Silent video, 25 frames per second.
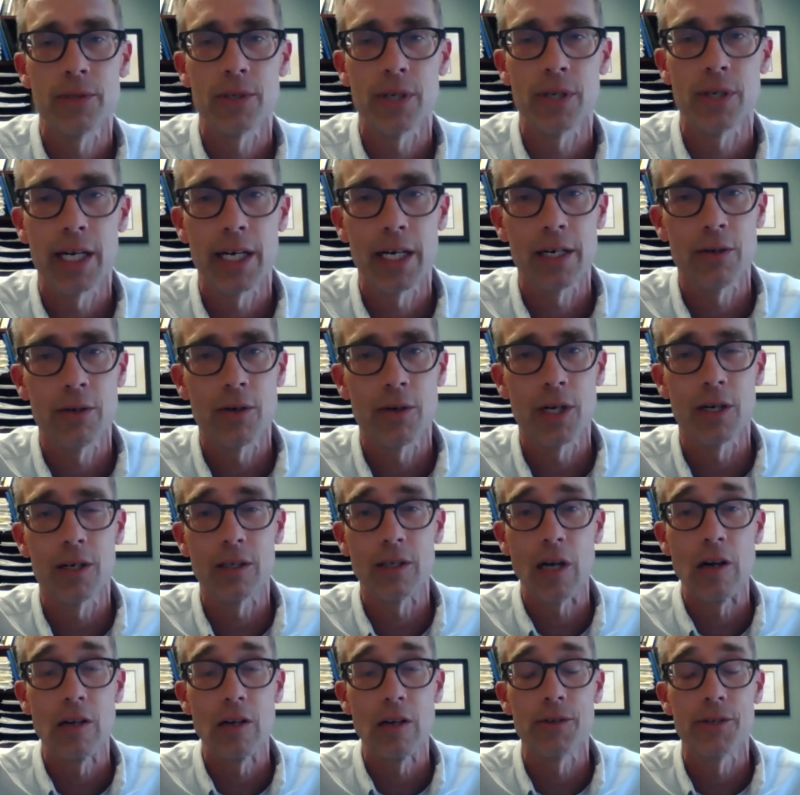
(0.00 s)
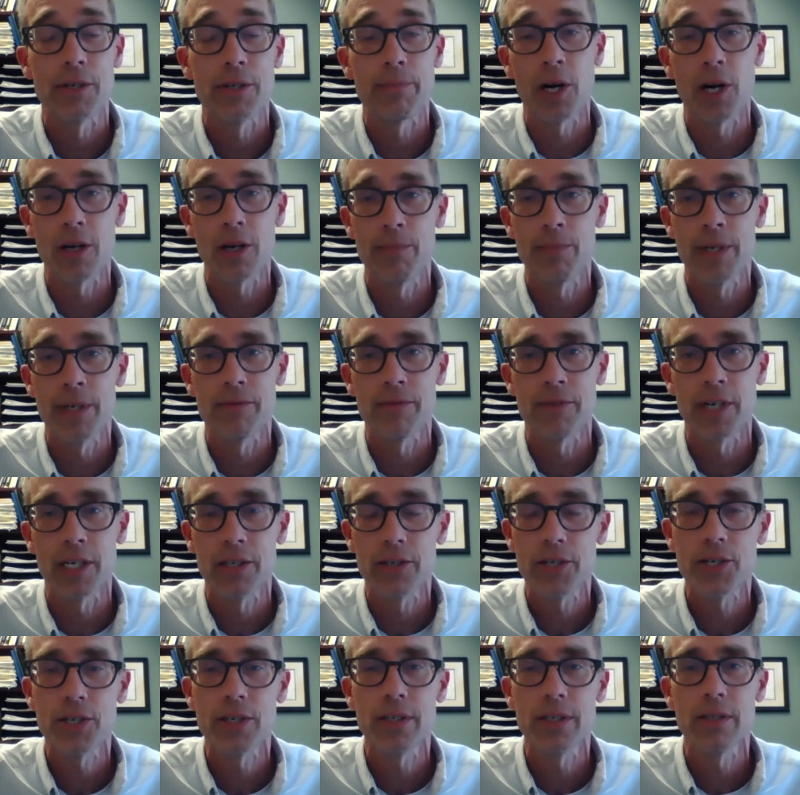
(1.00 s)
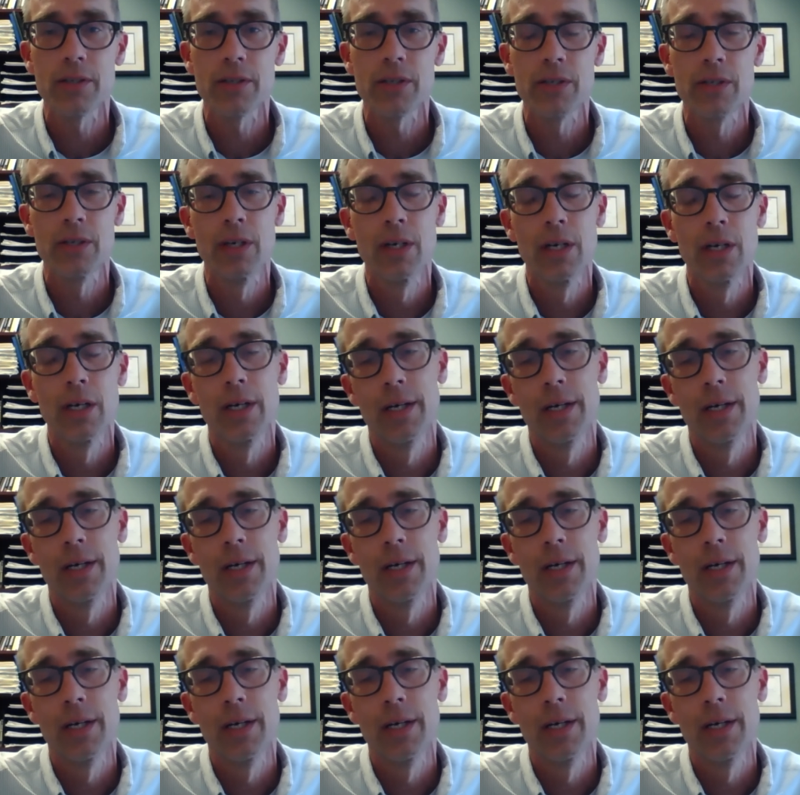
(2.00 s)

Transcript: for how our department functions